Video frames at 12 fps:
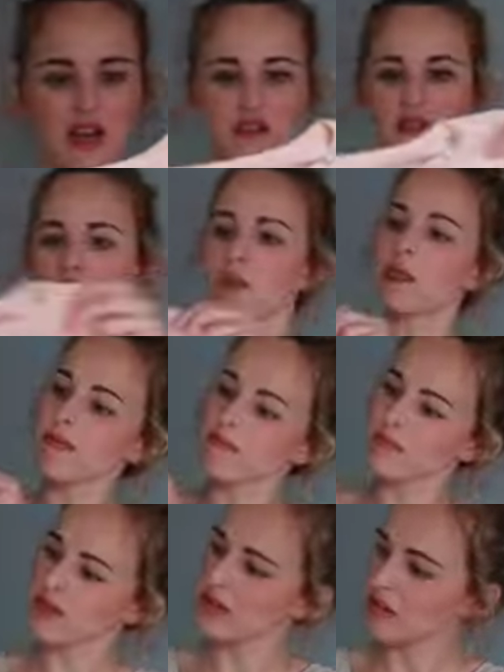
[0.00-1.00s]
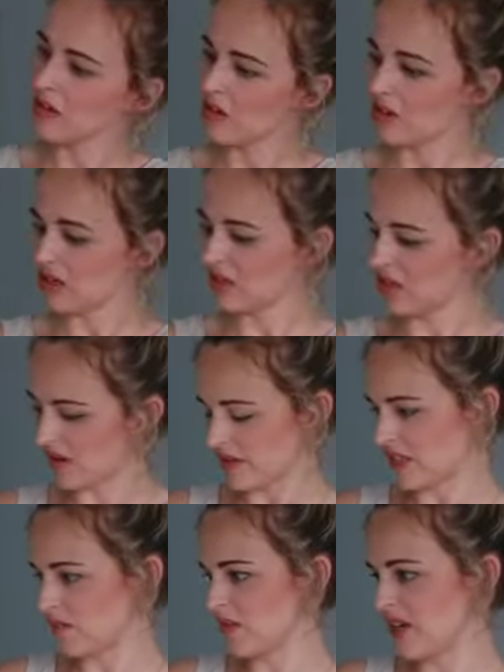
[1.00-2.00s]
of, I don't know,
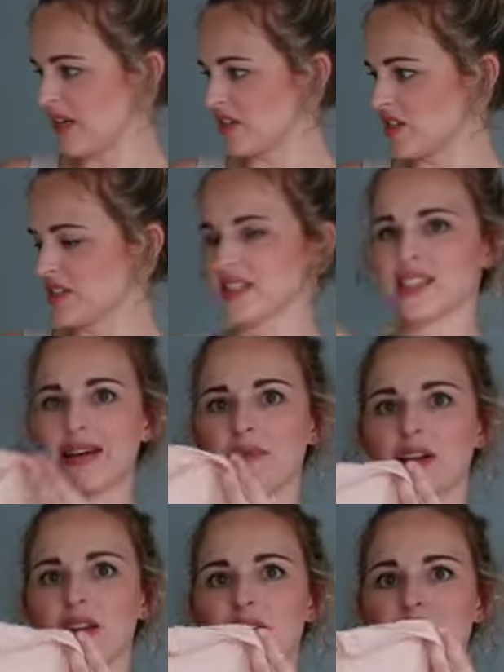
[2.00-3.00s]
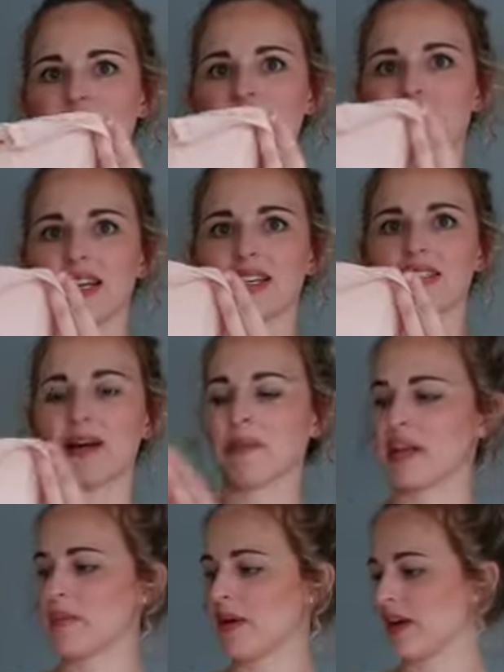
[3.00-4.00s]
is it peach, is it salmon? I think it's like a
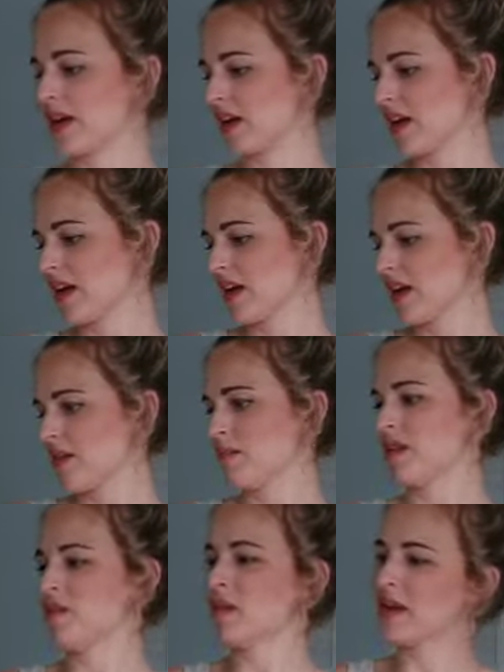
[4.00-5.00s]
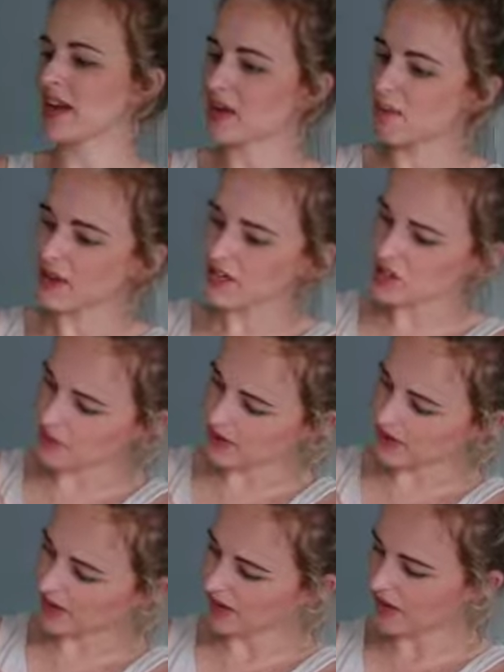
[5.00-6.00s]
salmony pink. No, maybe like a peachy
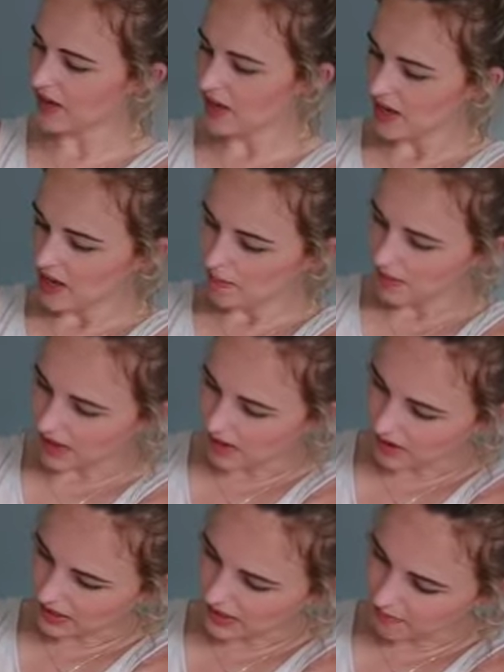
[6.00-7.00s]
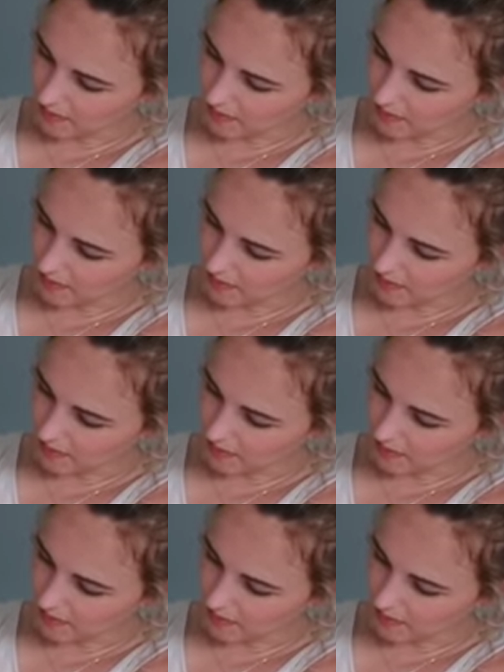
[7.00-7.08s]
pink. But I got it in